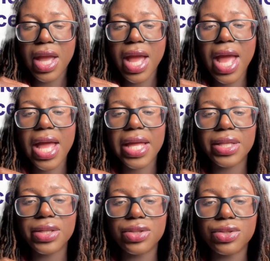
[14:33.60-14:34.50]

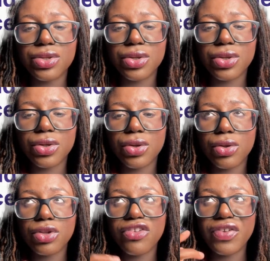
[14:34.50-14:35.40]
And
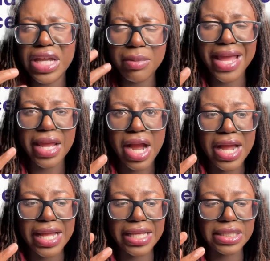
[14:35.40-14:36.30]
the thing about
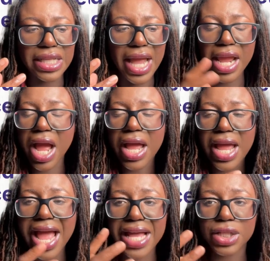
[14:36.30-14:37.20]
AI is that AI
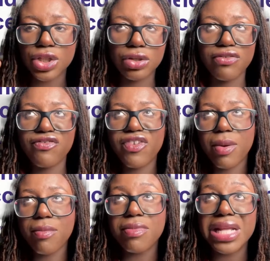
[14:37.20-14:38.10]
has
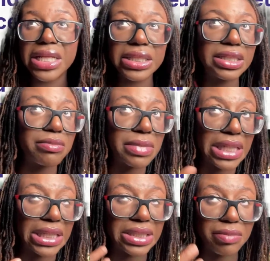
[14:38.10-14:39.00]
millions and
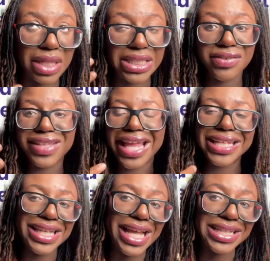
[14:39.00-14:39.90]
millions and millions of data
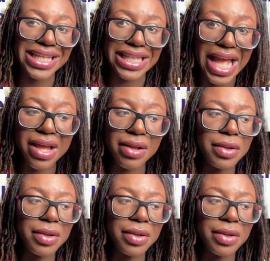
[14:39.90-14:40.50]
sets in that.